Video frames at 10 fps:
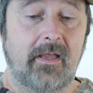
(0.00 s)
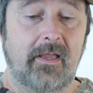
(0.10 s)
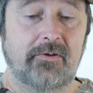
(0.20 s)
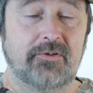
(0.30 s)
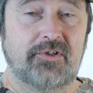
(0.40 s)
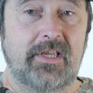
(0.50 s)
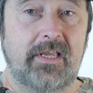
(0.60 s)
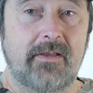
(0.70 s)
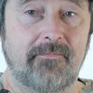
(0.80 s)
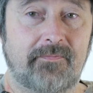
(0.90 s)
and you'll
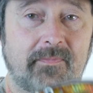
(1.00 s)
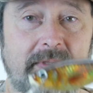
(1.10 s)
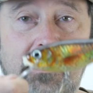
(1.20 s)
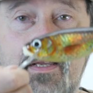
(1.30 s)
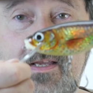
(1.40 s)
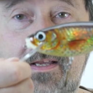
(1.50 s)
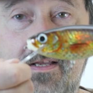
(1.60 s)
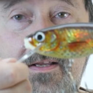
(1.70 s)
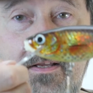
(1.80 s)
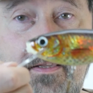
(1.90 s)
see
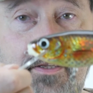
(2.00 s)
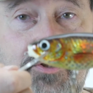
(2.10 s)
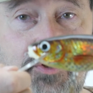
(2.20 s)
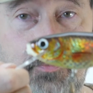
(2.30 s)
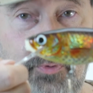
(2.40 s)
this is a